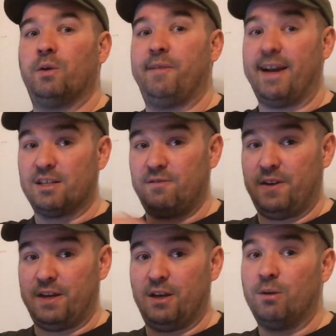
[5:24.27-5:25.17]
Next
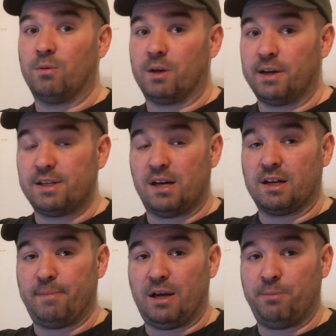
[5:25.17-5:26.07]
video, we're going to
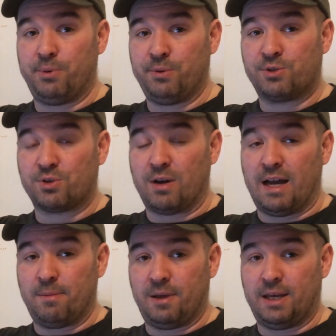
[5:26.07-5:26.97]
talk about
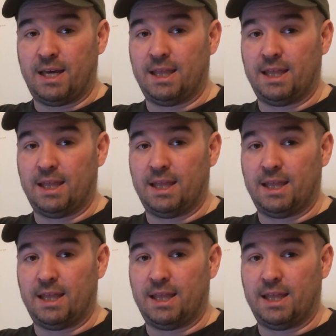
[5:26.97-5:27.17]
bootstrapping,